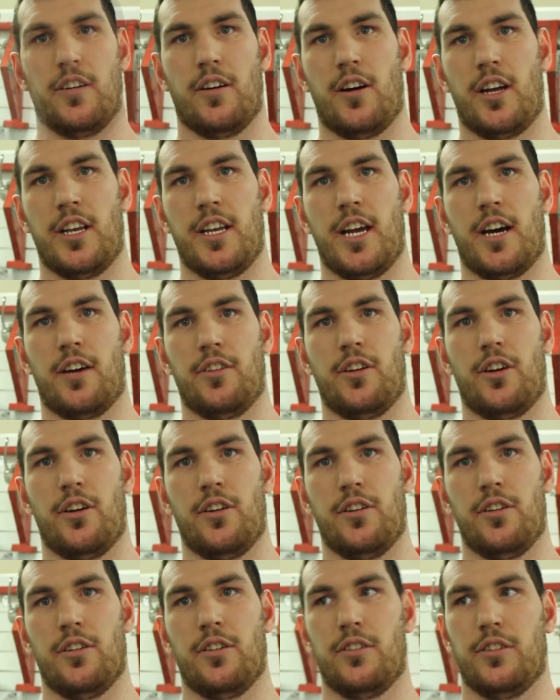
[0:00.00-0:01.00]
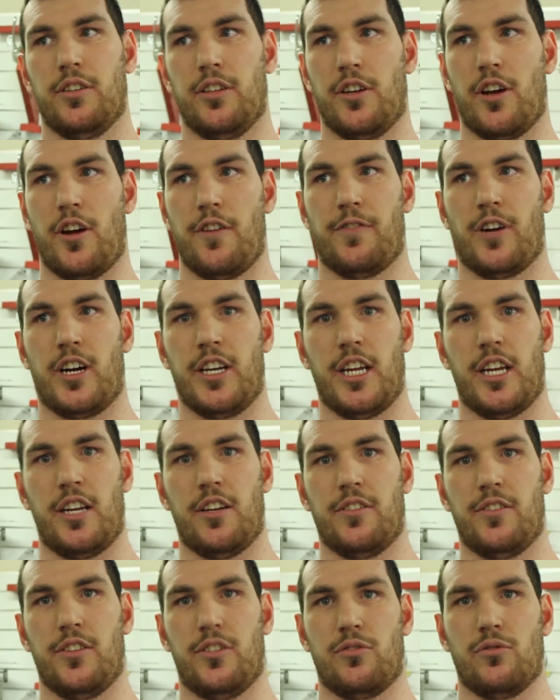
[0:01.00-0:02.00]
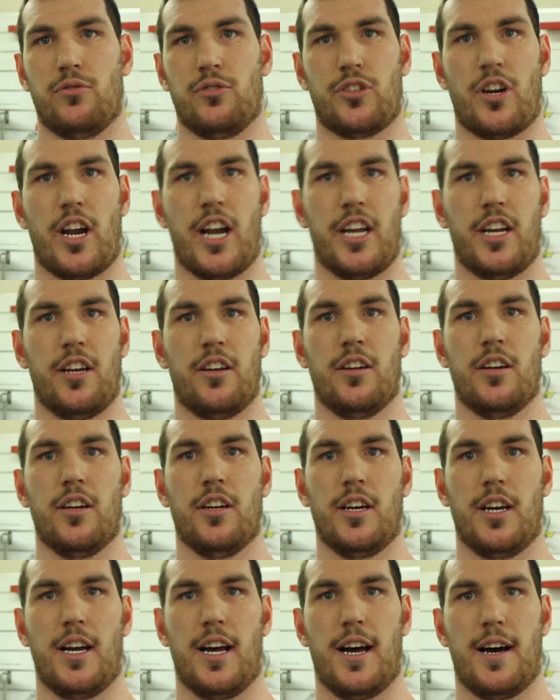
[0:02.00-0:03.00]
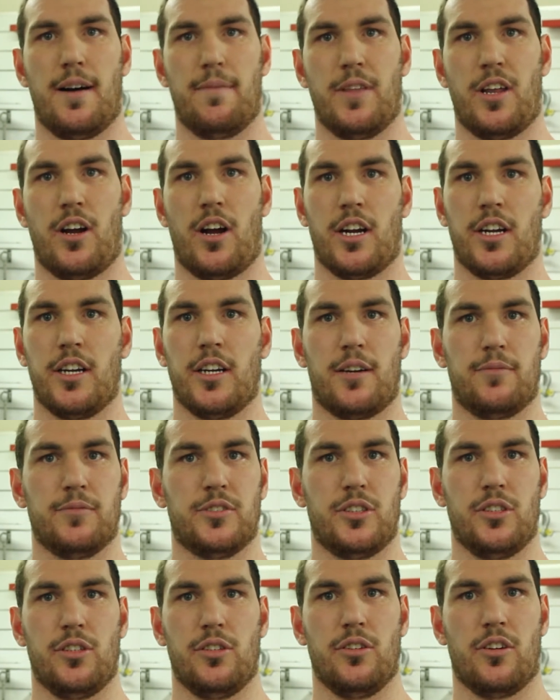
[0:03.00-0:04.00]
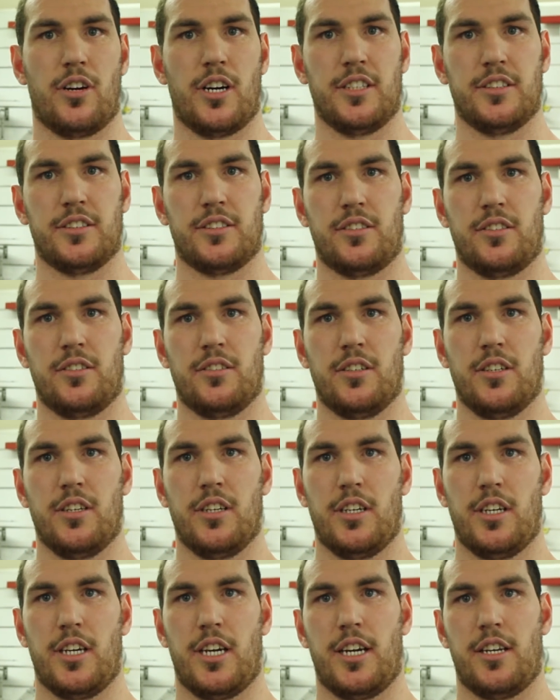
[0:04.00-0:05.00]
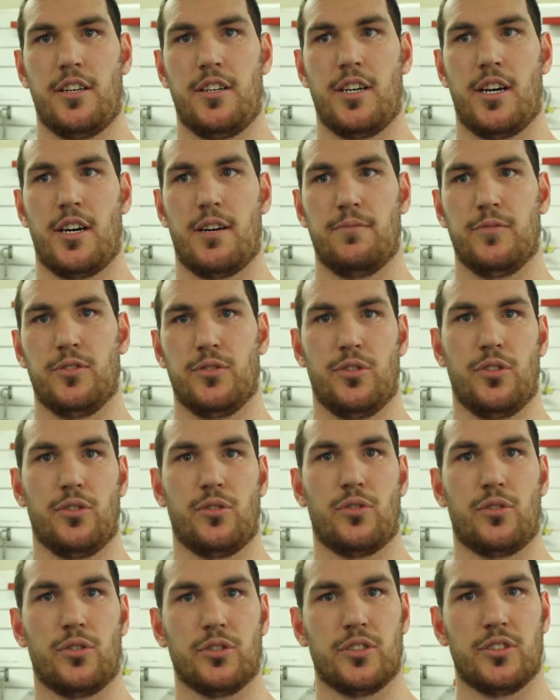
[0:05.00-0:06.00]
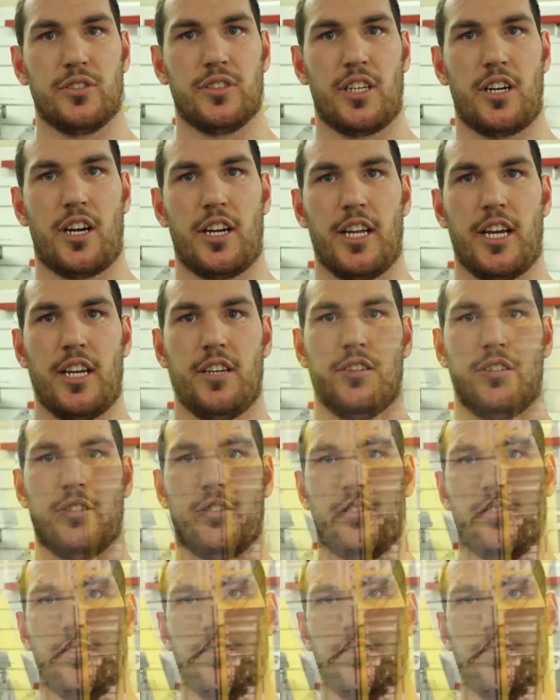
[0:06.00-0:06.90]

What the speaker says: I now know, you know, if I need additional training, that I can come to you guys and do the courses that I need.